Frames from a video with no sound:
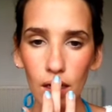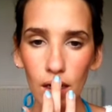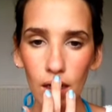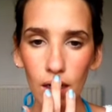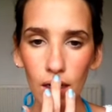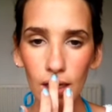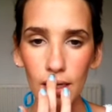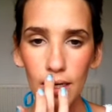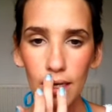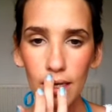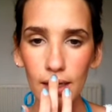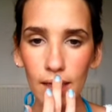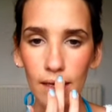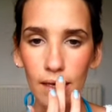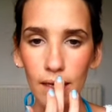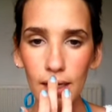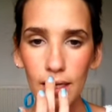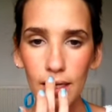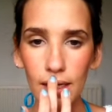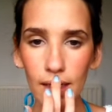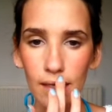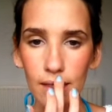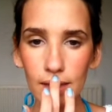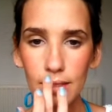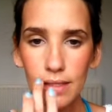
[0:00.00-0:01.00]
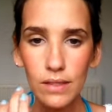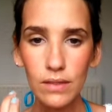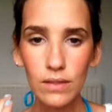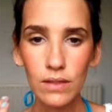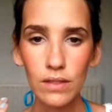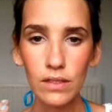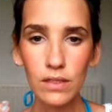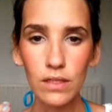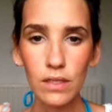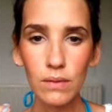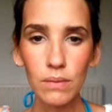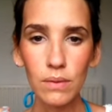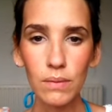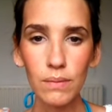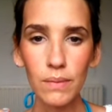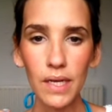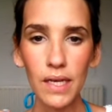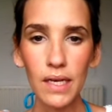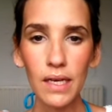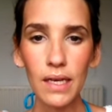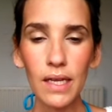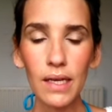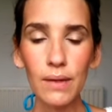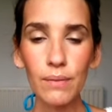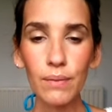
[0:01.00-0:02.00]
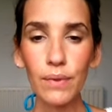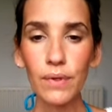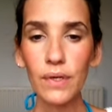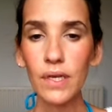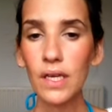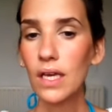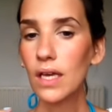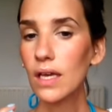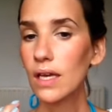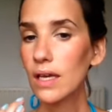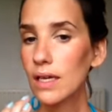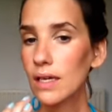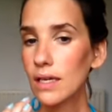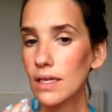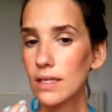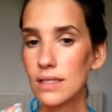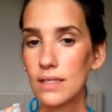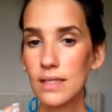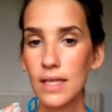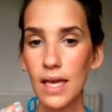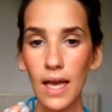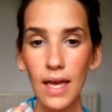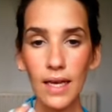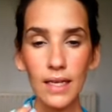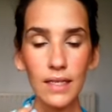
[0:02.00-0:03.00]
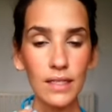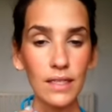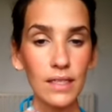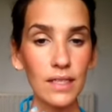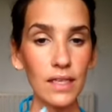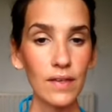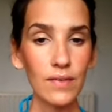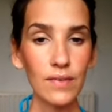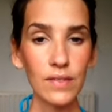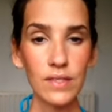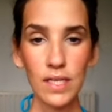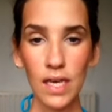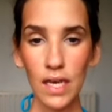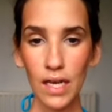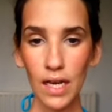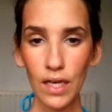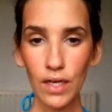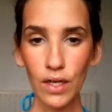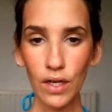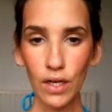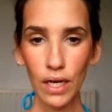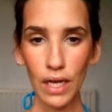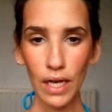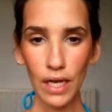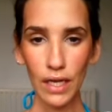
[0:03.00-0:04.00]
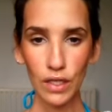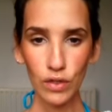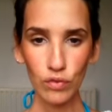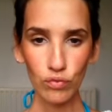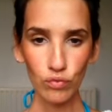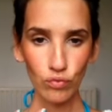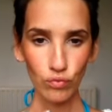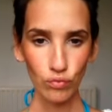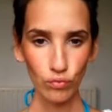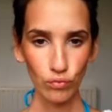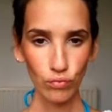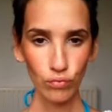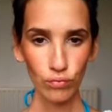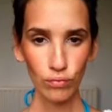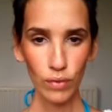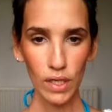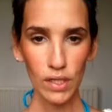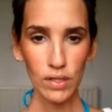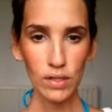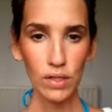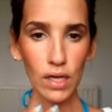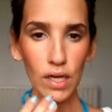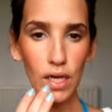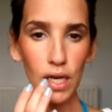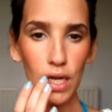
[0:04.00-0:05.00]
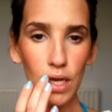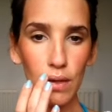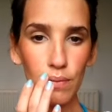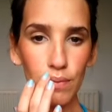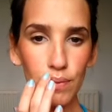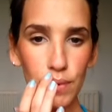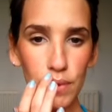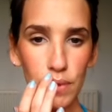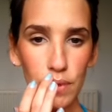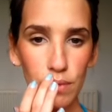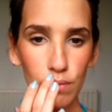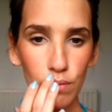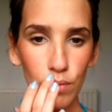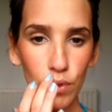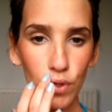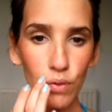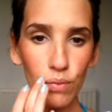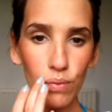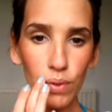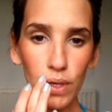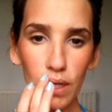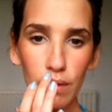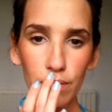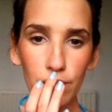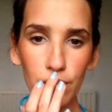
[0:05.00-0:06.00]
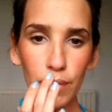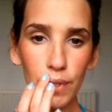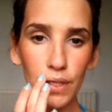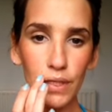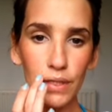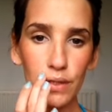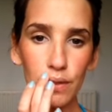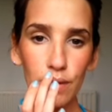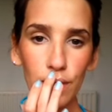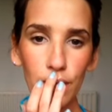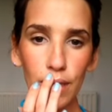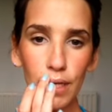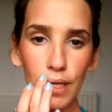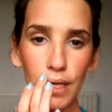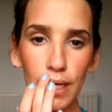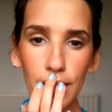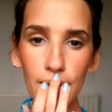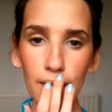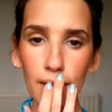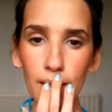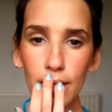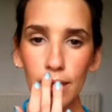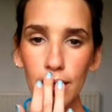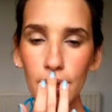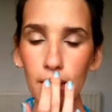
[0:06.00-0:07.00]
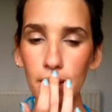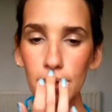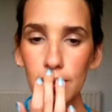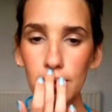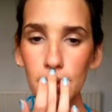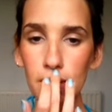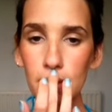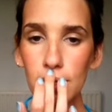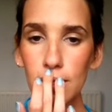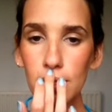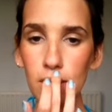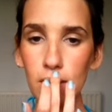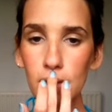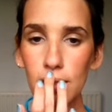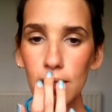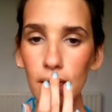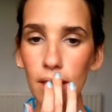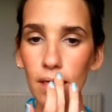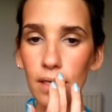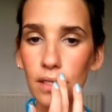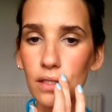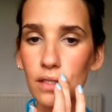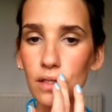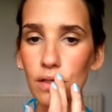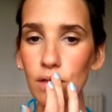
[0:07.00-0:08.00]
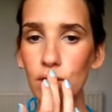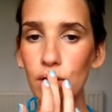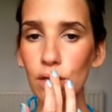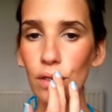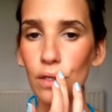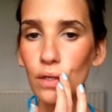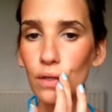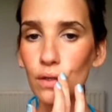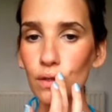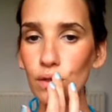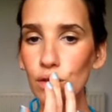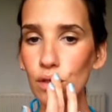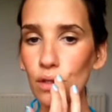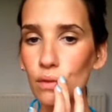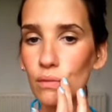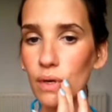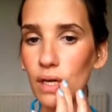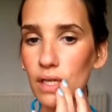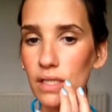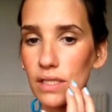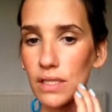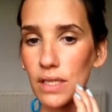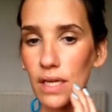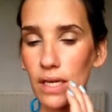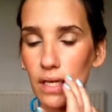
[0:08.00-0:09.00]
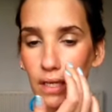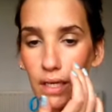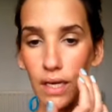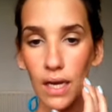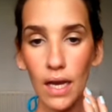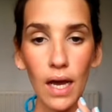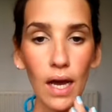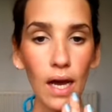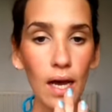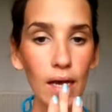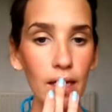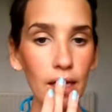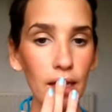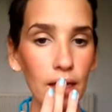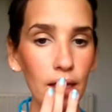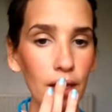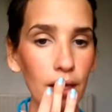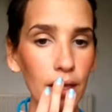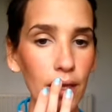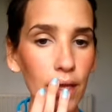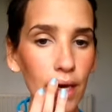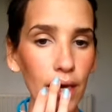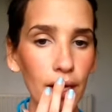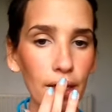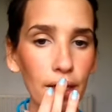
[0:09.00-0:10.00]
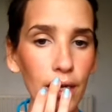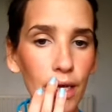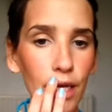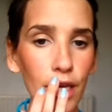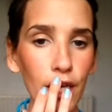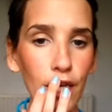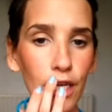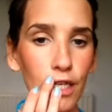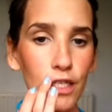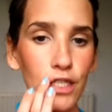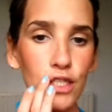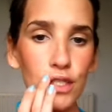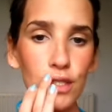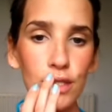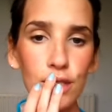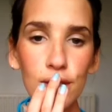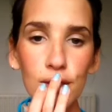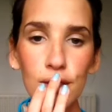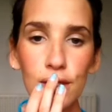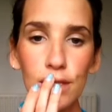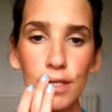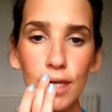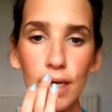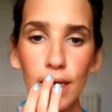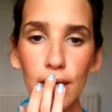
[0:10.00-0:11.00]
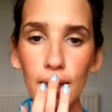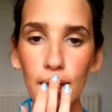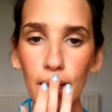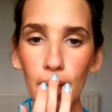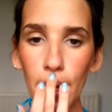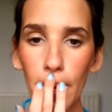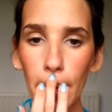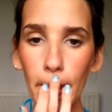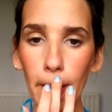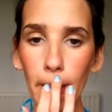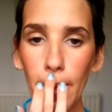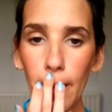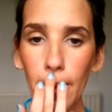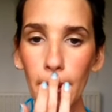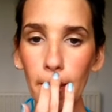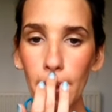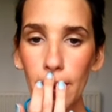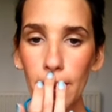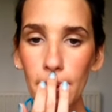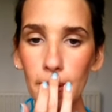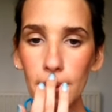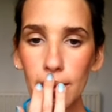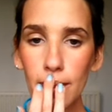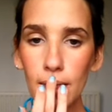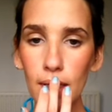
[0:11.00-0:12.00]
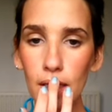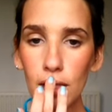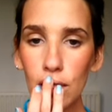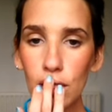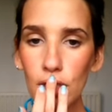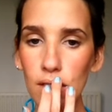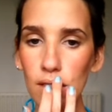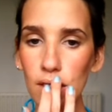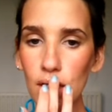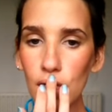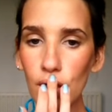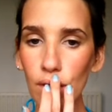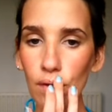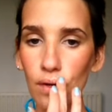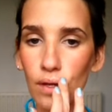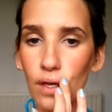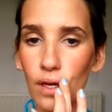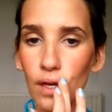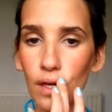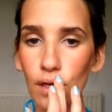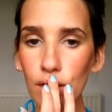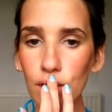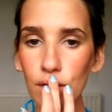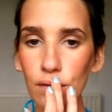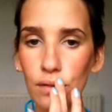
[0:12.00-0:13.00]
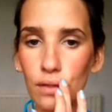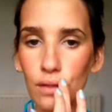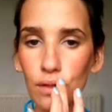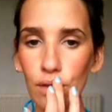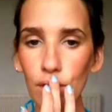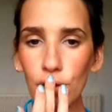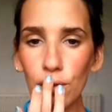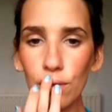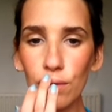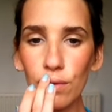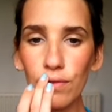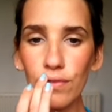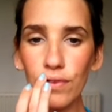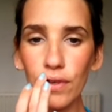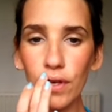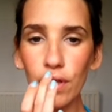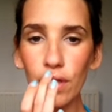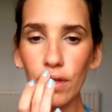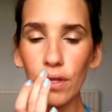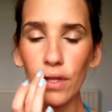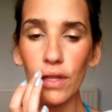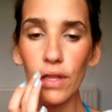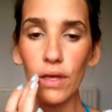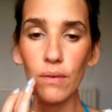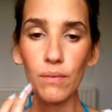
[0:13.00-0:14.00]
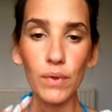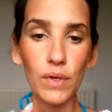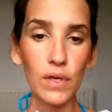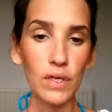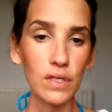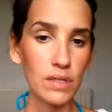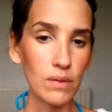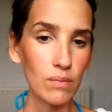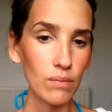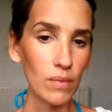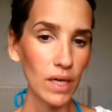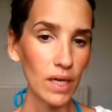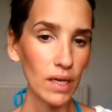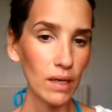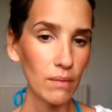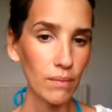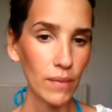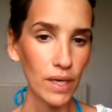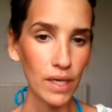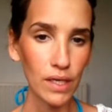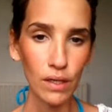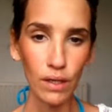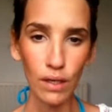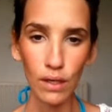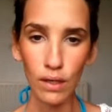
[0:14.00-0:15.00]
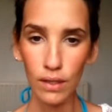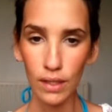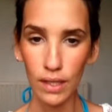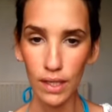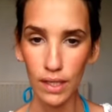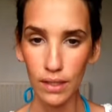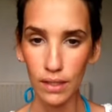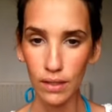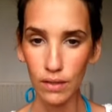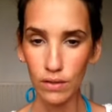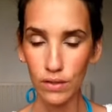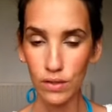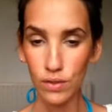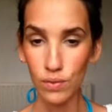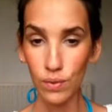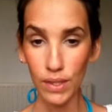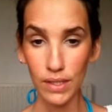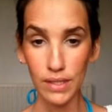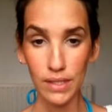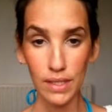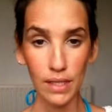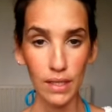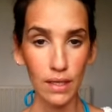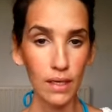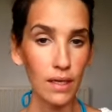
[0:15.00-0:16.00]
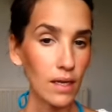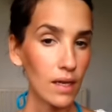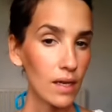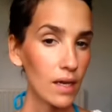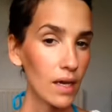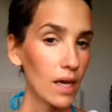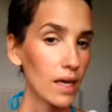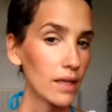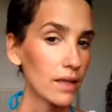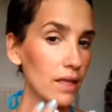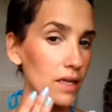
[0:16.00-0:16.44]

I like highlighting on the top of my lip, because that gives that kind of like, makes your lips more plumpy. So I like just literally there. Don't go too much like higher than that. Just stay there, stay in this area. Don't go further than that, because it might make you look like you're sweating, and